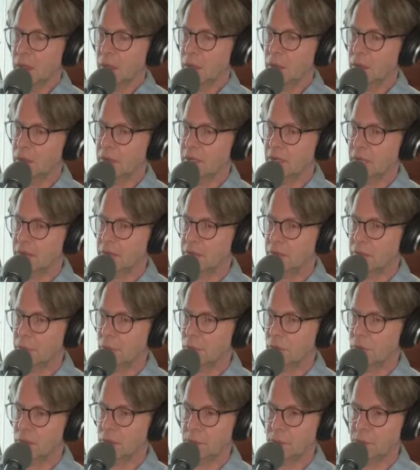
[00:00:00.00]
Okay,
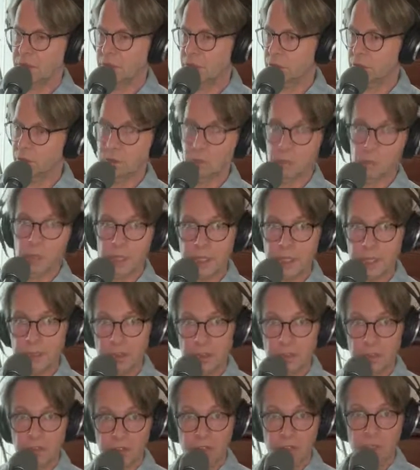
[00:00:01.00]
everyone, are we doing all right?
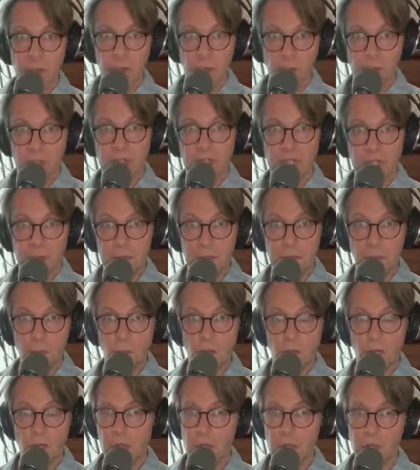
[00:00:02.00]
Is everyone keeping well?